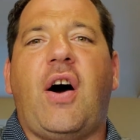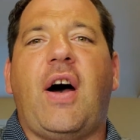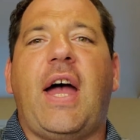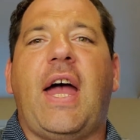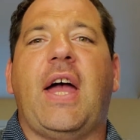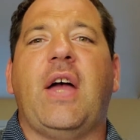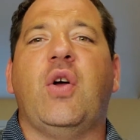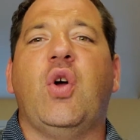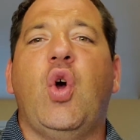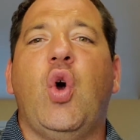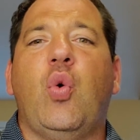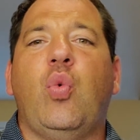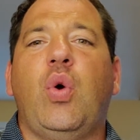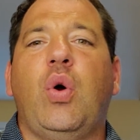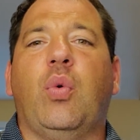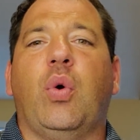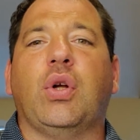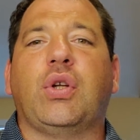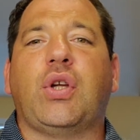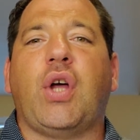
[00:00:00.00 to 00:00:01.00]
and we
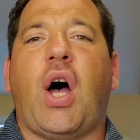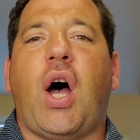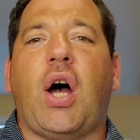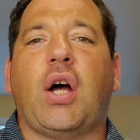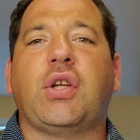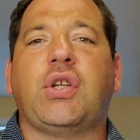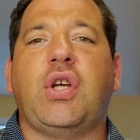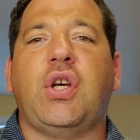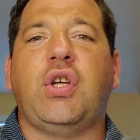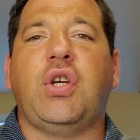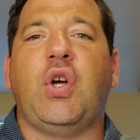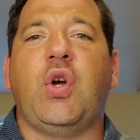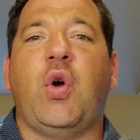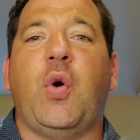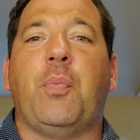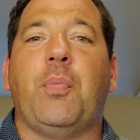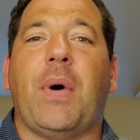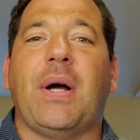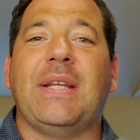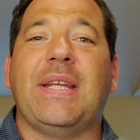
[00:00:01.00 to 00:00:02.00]
will talk to you
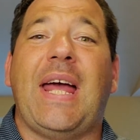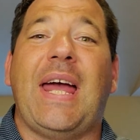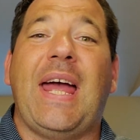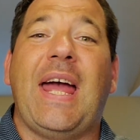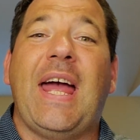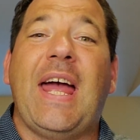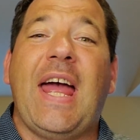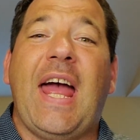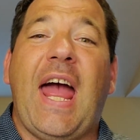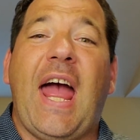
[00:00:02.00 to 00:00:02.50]
Monday,